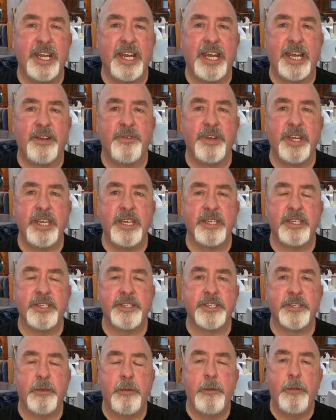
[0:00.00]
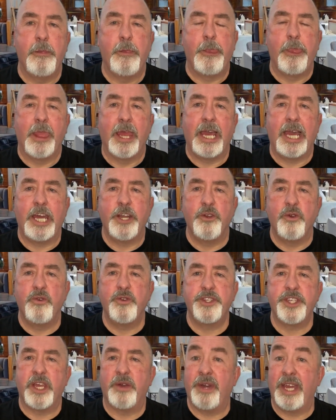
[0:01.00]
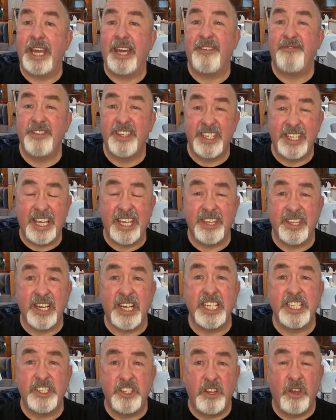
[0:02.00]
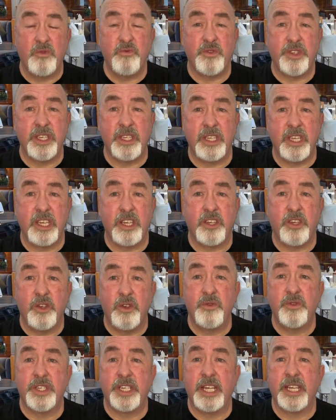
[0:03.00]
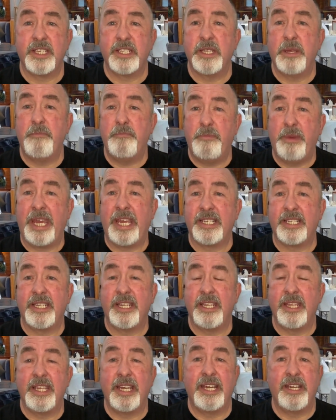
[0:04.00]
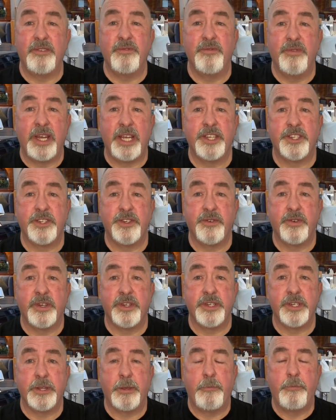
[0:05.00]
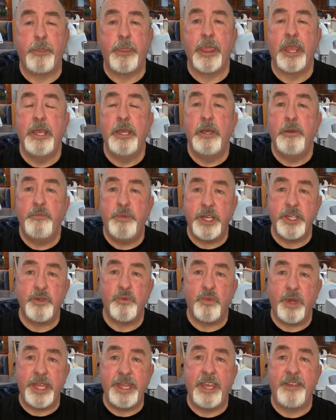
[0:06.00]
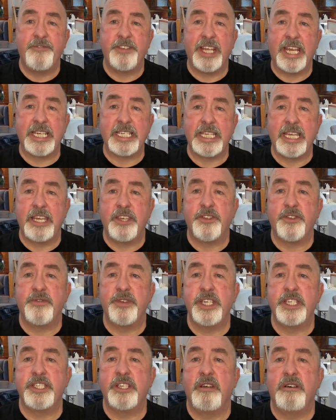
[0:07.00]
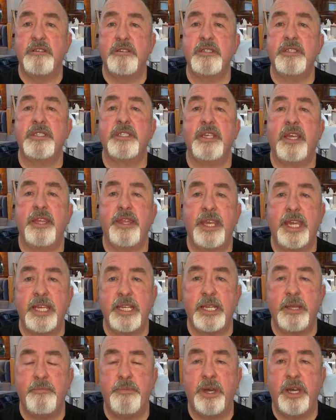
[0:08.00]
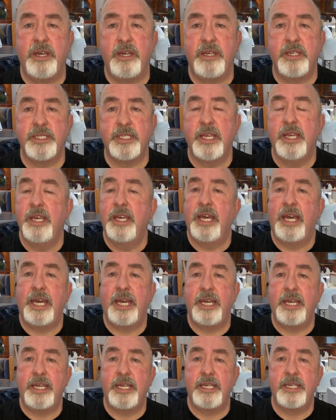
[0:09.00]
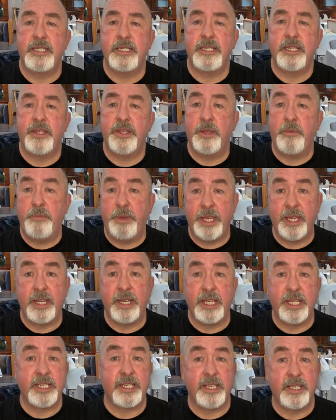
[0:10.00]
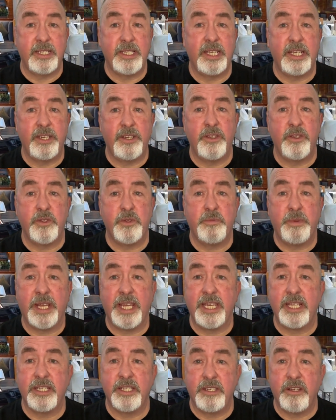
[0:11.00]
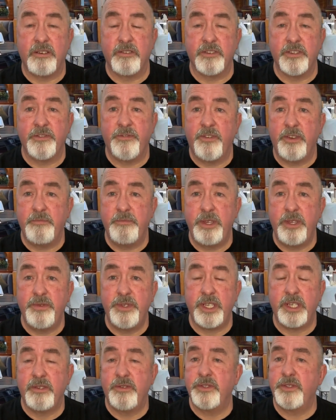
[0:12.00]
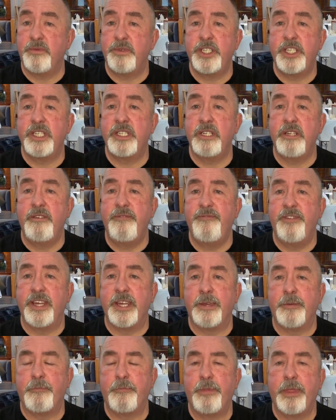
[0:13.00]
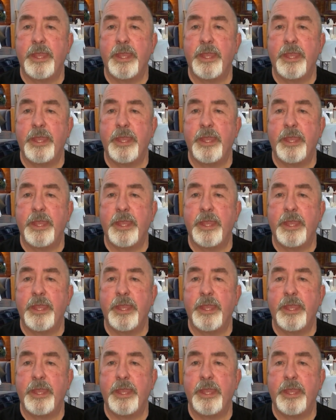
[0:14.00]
in our ears. And also, I have to say that I don't think the acoustics are best in that restaurant. But when they've sang their 3 songs, they depart, and the pianist continues playing songs from musicals, which is lovely.